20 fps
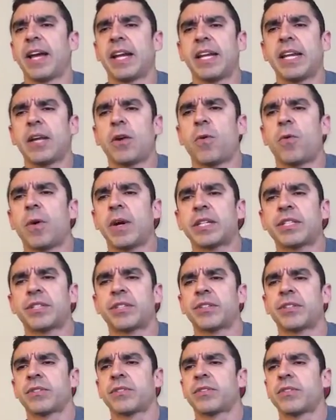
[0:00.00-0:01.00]
any
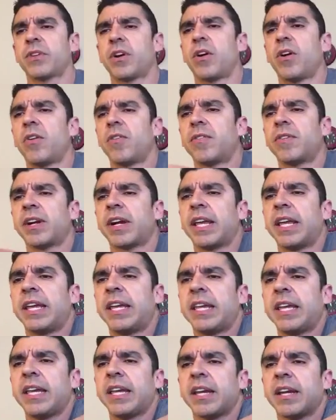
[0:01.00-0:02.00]
questions over
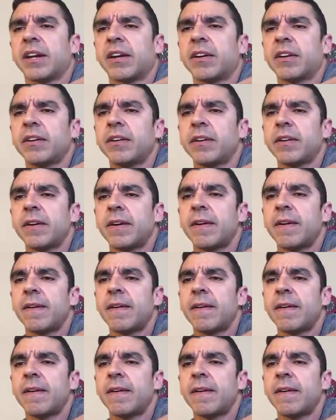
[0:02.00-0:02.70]
here,